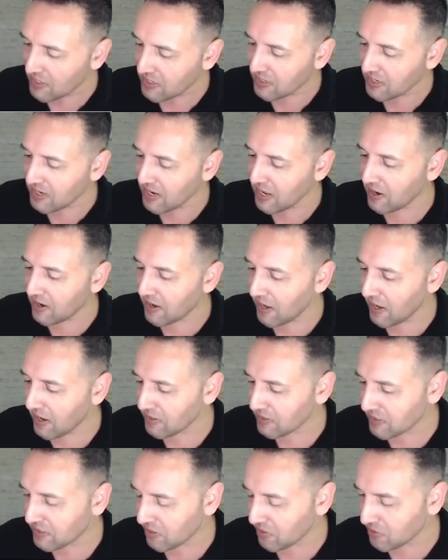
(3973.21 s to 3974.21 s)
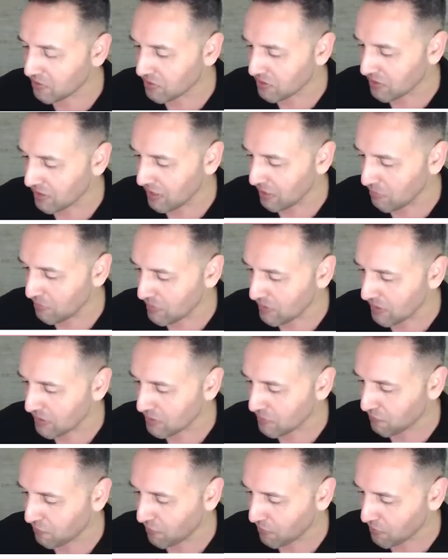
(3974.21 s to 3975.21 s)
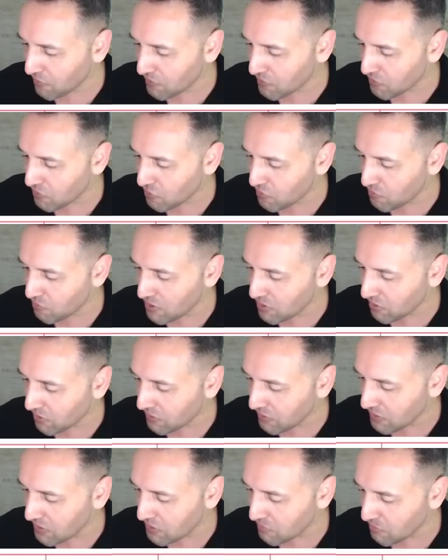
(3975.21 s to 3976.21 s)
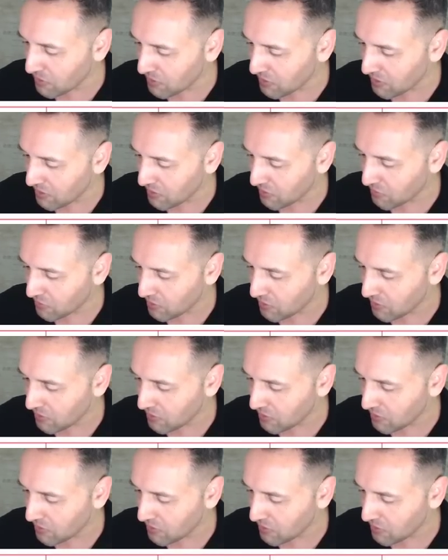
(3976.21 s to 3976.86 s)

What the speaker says: Now, so let's focus, zoom in on this bit here.